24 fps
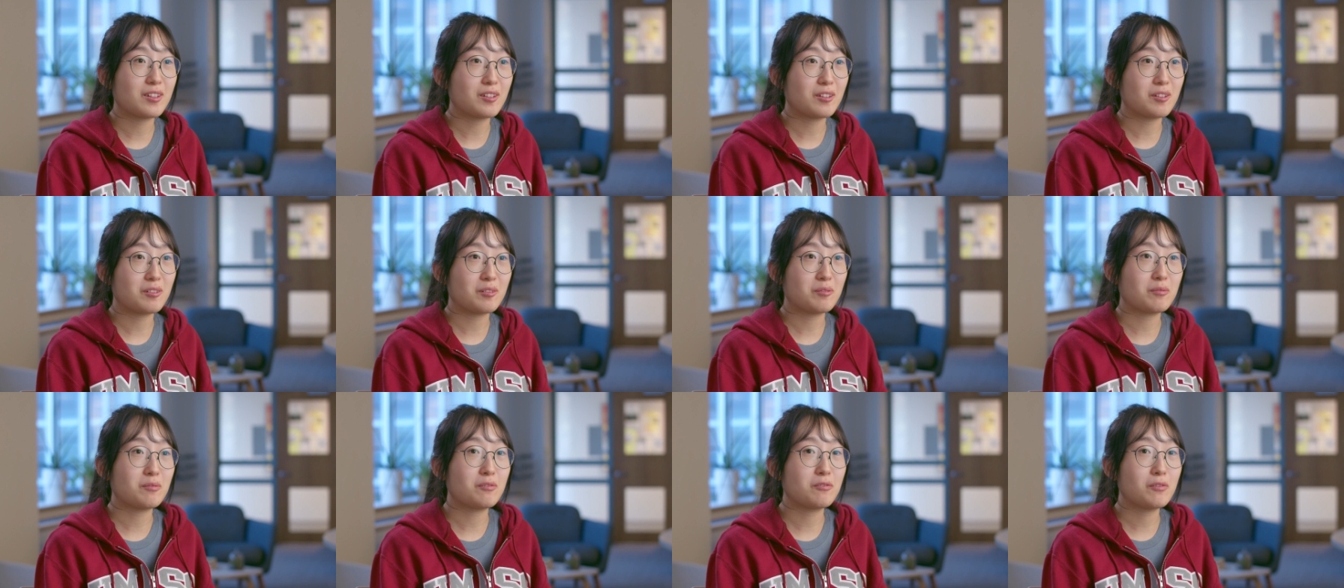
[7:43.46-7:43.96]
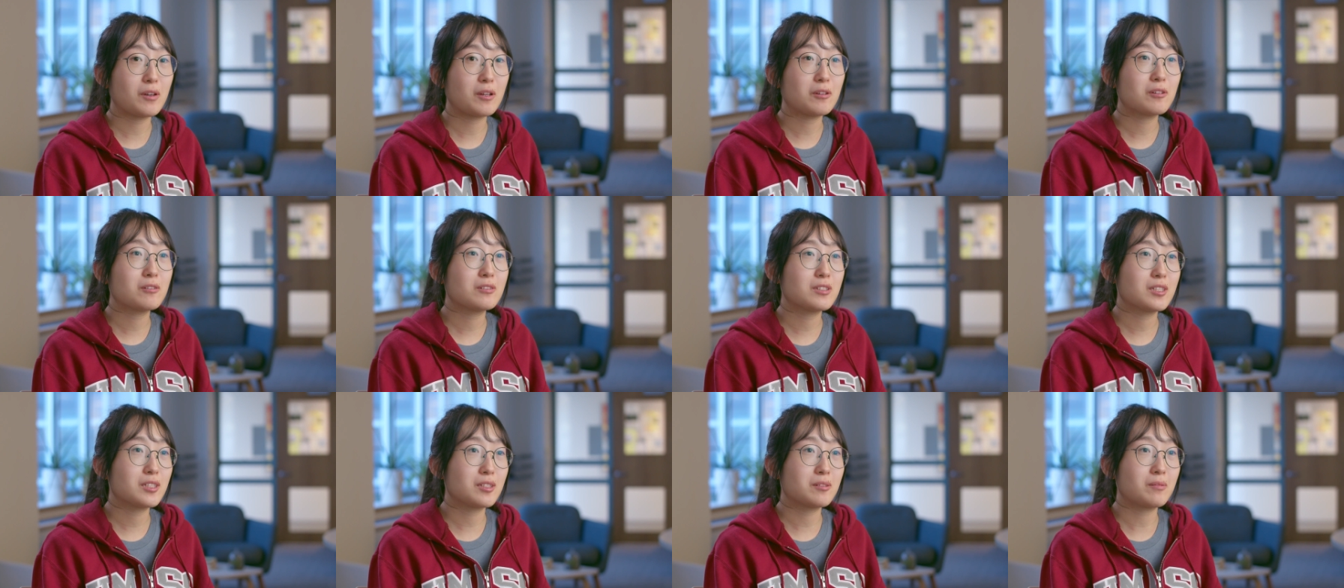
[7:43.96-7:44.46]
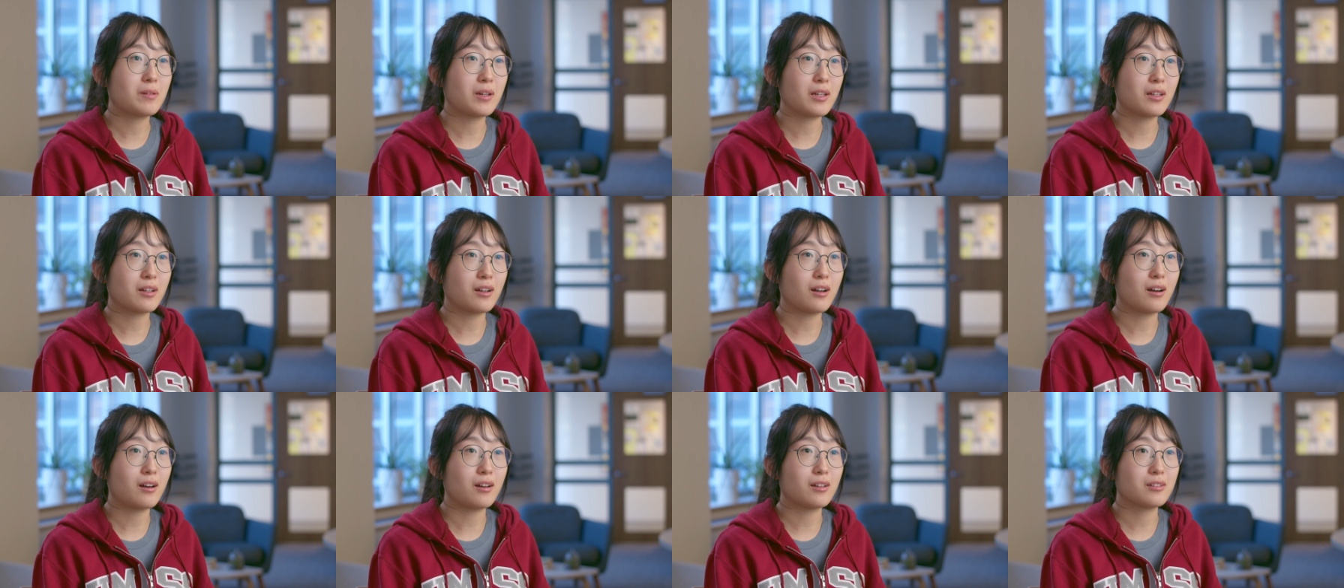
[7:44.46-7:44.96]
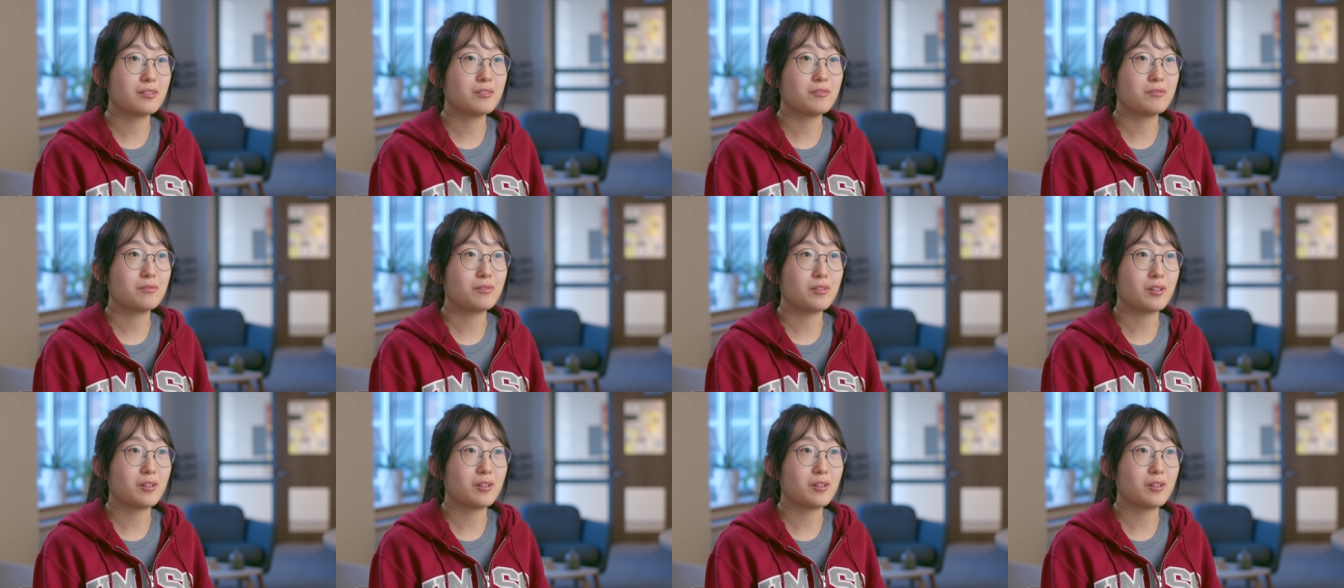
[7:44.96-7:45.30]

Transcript: the fellowship I got